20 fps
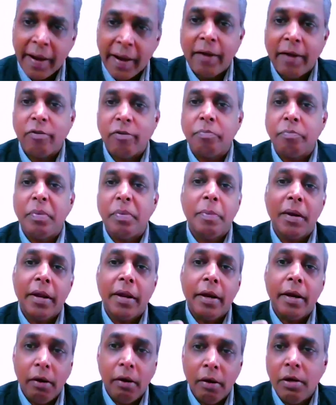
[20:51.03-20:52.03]
connect with
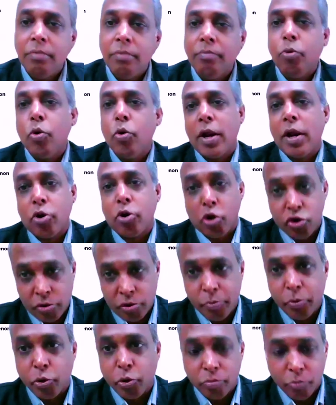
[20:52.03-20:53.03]
people and learn more and
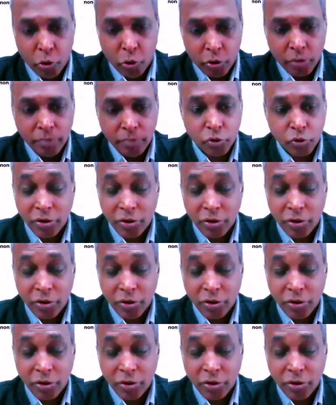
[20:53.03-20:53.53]
contribute more.